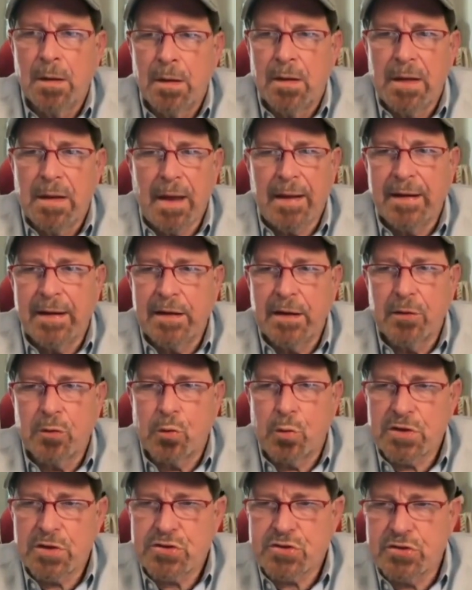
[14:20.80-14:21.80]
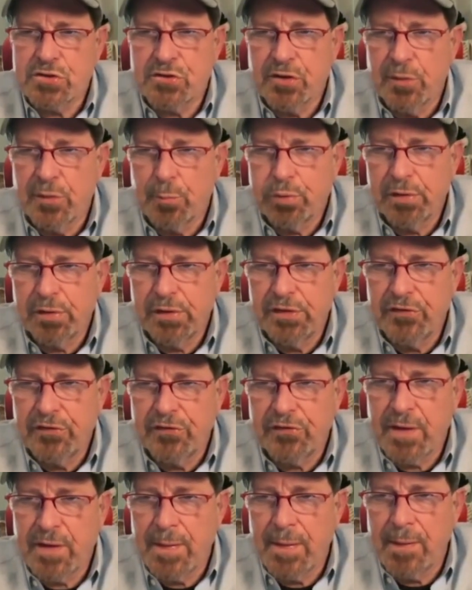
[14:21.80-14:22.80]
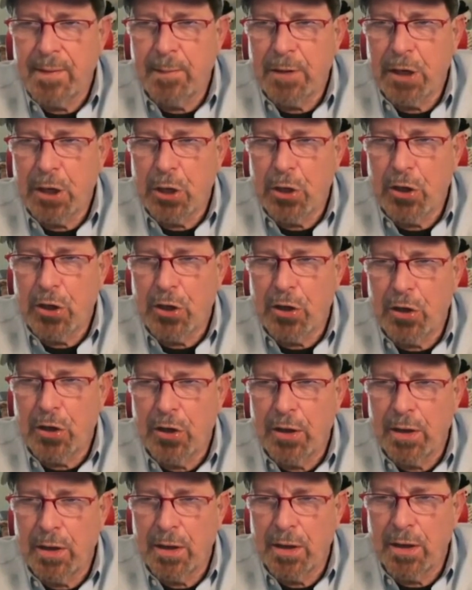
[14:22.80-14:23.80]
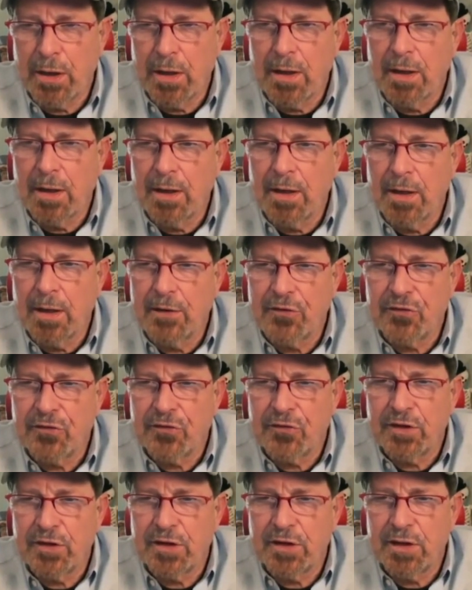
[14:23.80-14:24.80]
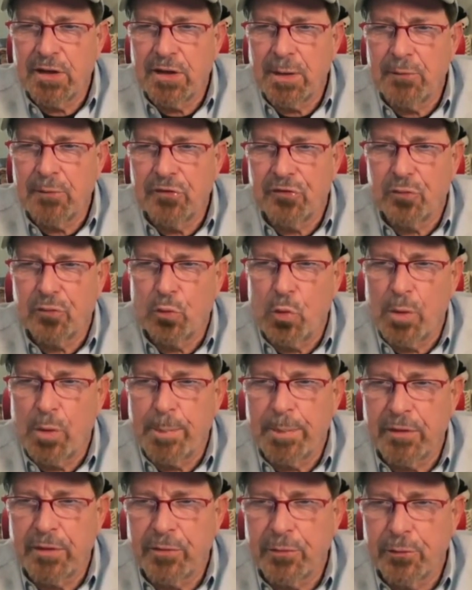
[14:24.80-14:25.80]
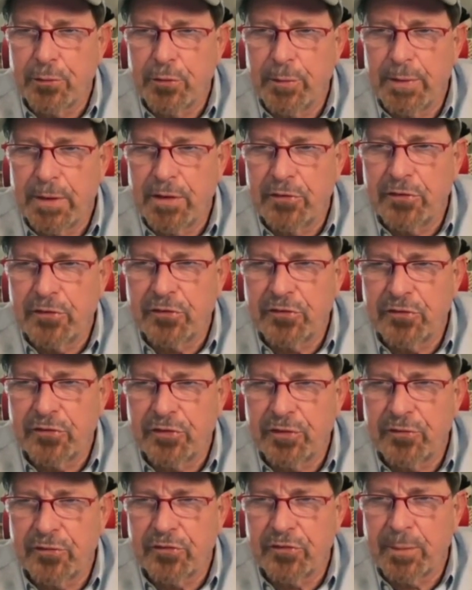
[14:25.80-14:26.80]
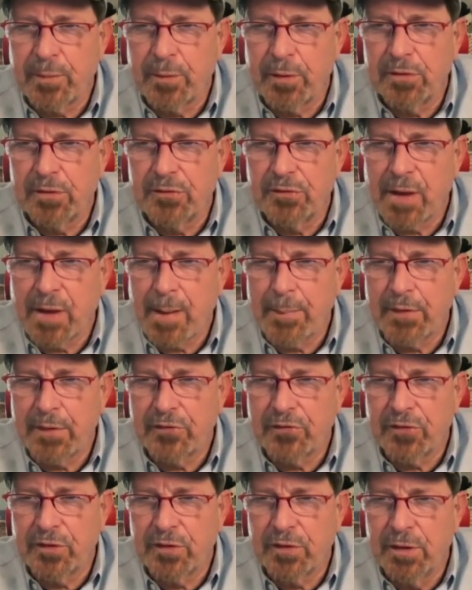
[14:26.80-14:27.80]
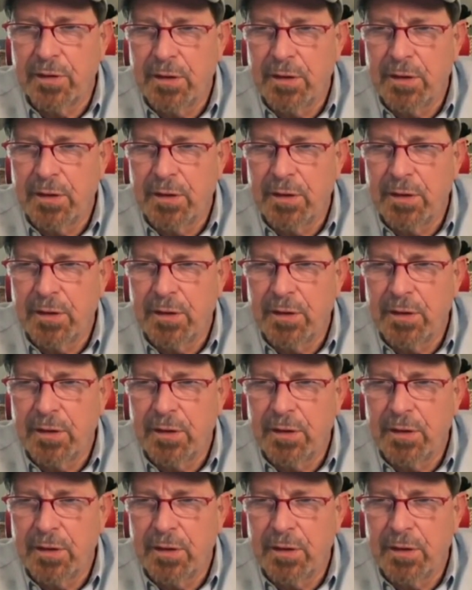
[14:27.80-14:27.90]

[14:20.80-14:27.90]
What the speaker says: yeah. Any other questions? Please send them along. Let's see. I'm just whipping through them here just to see if there's some topics that